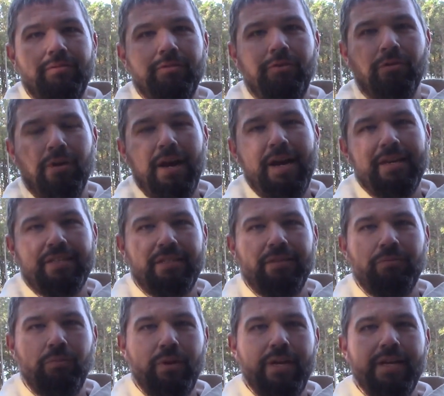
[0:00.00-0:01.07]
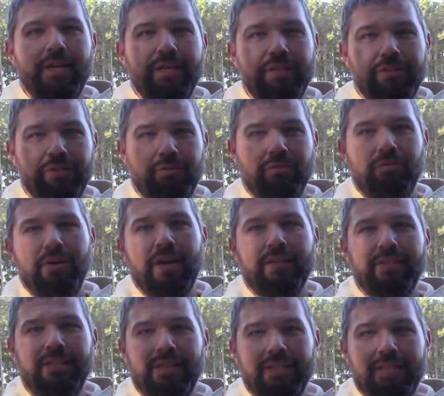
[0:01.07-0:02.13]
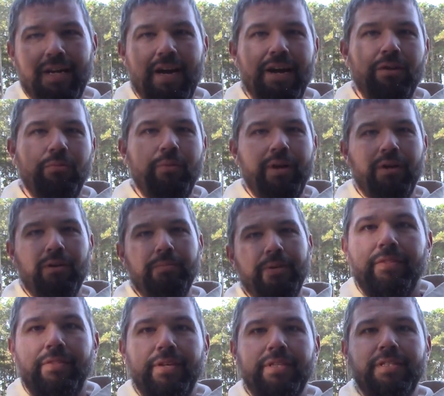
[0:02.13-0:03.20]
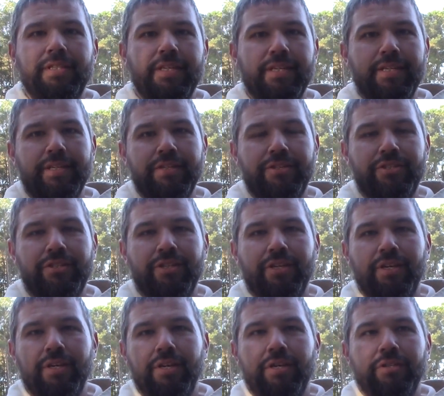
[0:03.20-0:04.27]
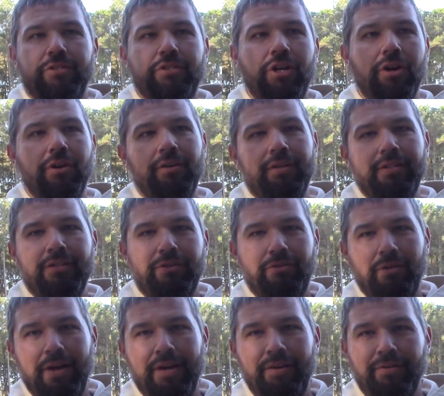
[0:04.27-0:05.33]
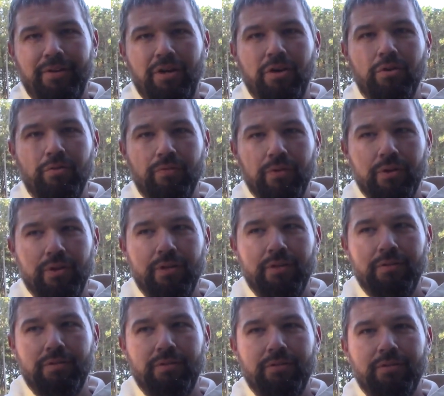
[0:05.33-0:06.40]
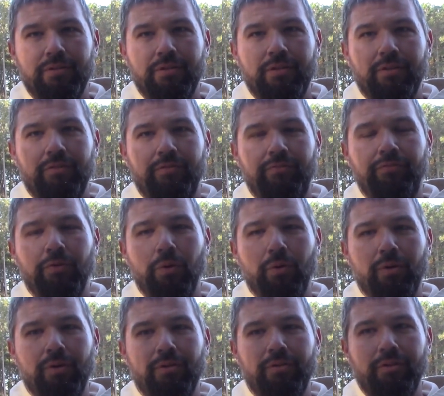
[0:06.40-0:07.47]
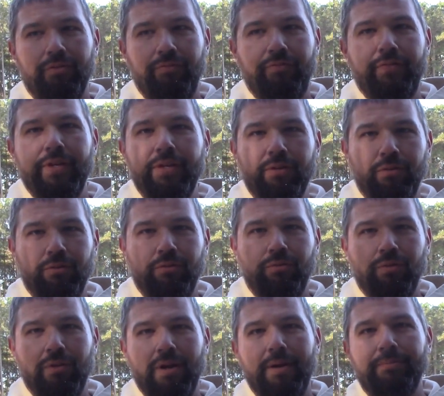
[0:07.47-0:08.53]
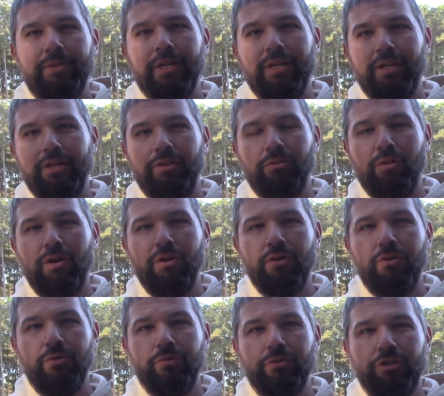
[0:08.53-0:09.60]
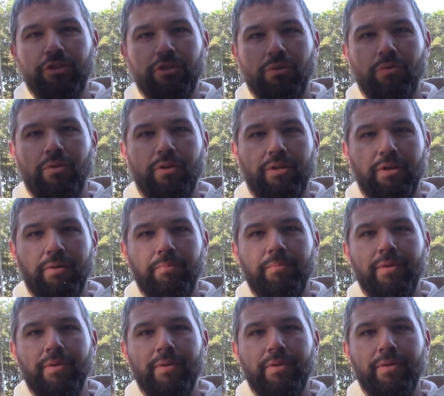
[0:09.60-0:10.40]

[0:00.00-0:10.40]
grass and weeds throughout the entire winter. But this is turning the ground over for the field where I'm gonna grow sorghum,